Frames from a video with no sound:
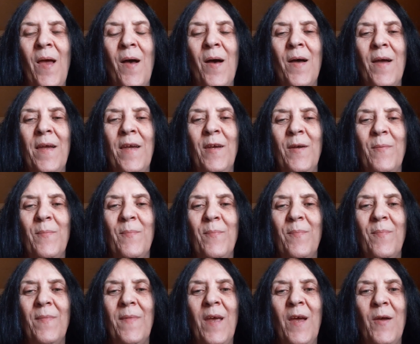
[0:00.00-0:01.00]
Hi,
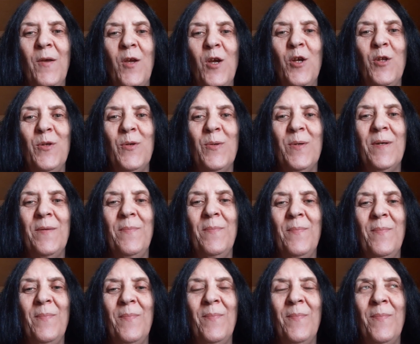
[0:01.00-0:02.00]
how y'all doing?
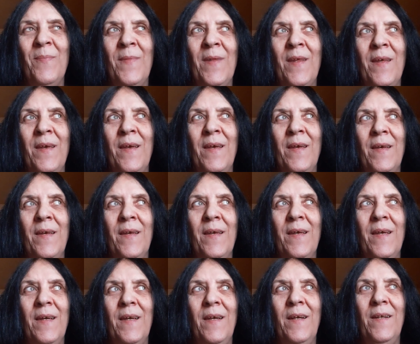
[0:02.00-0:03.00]

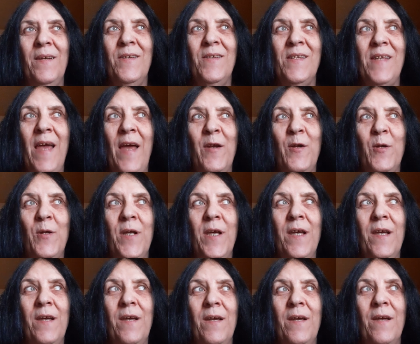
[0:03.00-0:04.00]
It is
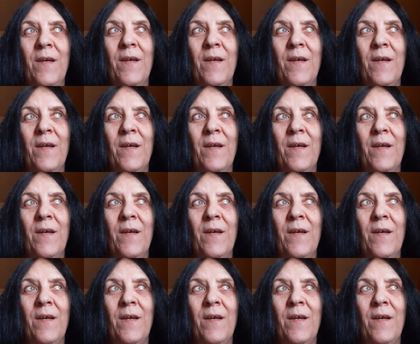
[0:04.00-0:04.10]
Saturday.